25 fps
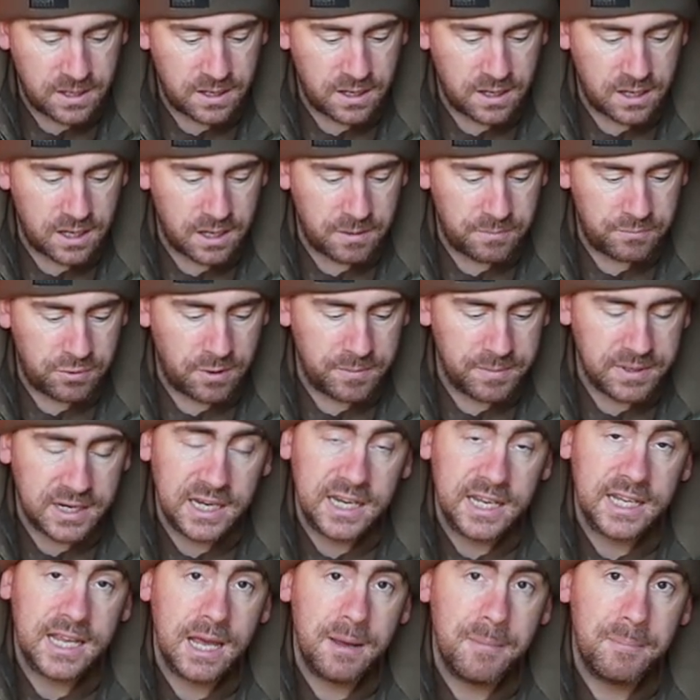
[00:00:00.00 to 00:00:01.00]
Probably
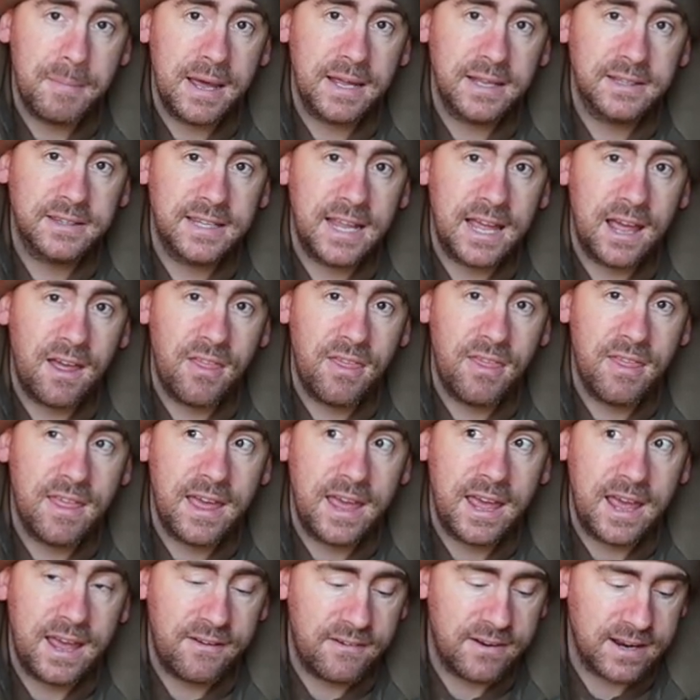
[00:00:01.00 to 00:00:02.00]
going to get back down
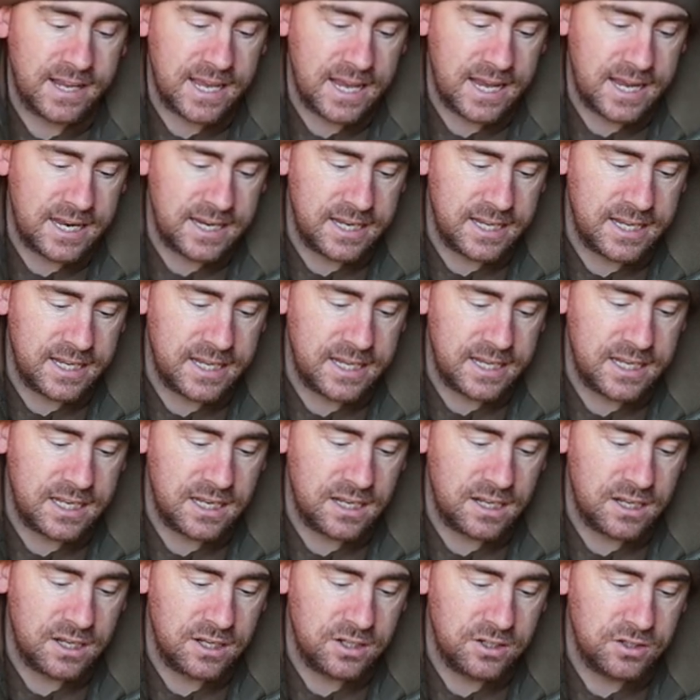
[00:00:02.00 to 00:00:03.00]
there again
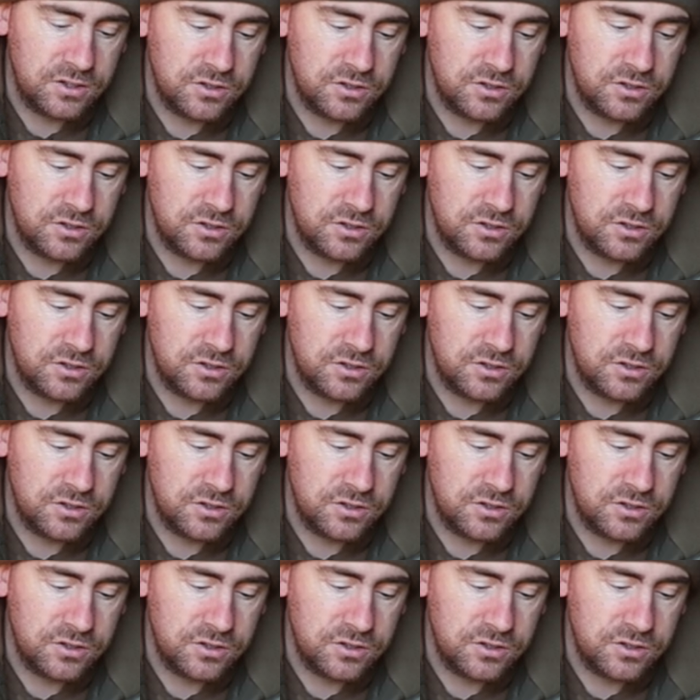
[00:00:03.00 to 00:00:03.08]
in